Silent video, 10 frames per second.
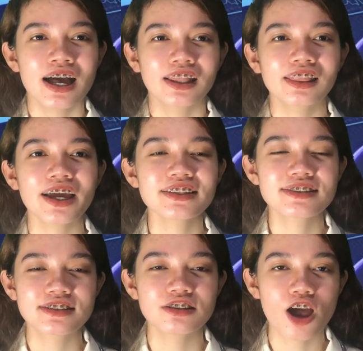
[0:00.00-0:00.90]

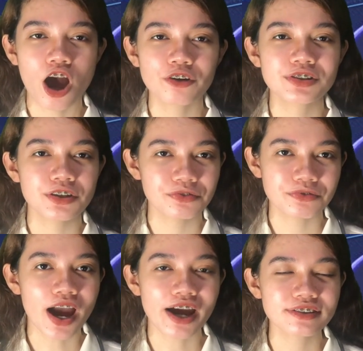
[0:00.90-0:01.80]
let's know the
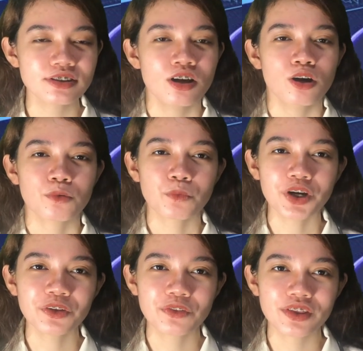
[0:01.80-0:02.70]
fact
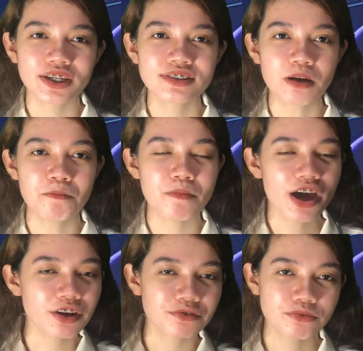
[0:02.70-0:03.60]
where this
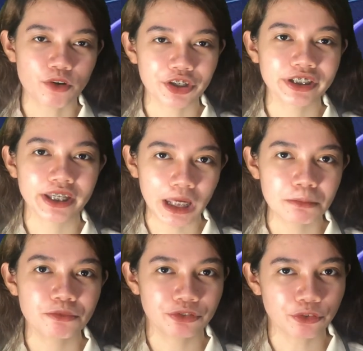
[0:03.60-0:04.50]
metaphor
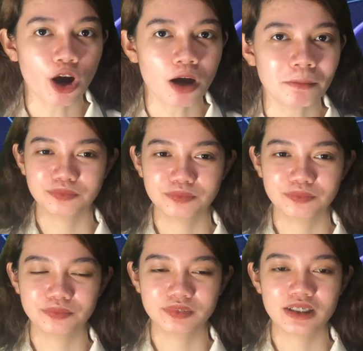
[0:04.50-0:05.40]
came from.
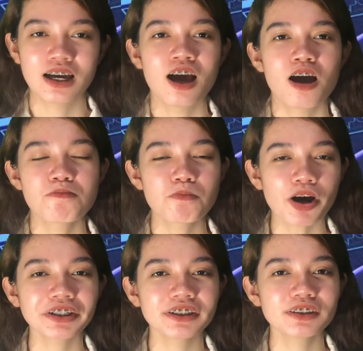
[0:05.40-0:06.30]

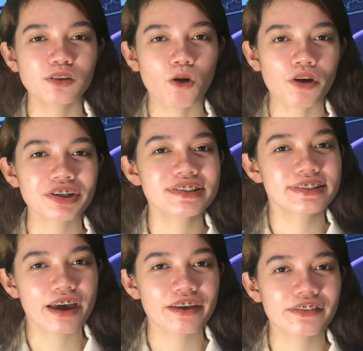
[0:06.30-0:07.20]
Martin Gore
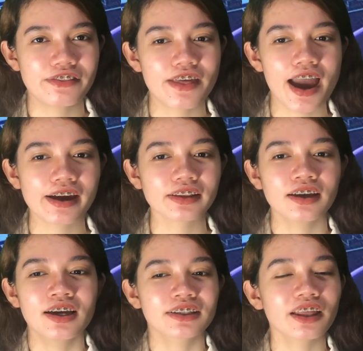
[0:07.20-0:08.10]
said that
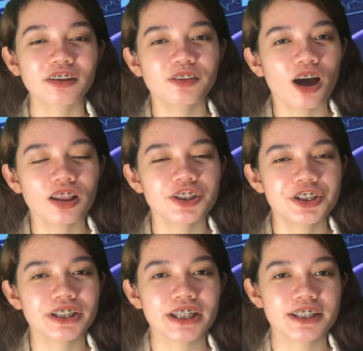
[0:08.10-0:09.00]

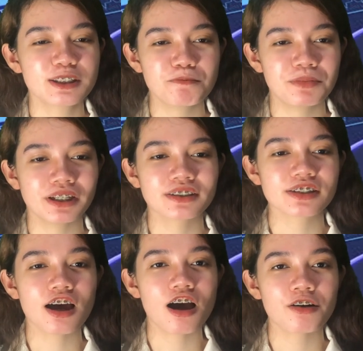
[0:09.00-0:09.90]
technology is a bit
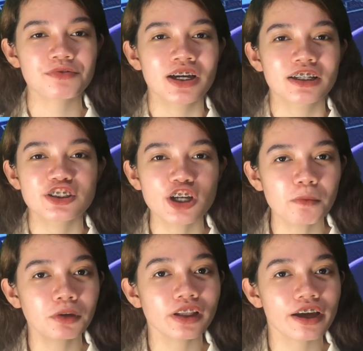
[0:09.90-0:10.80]
of
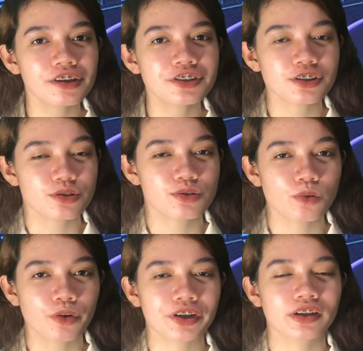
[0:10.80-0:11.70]
double-edged
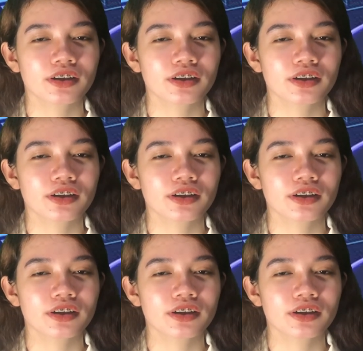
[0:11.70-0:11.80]
sword.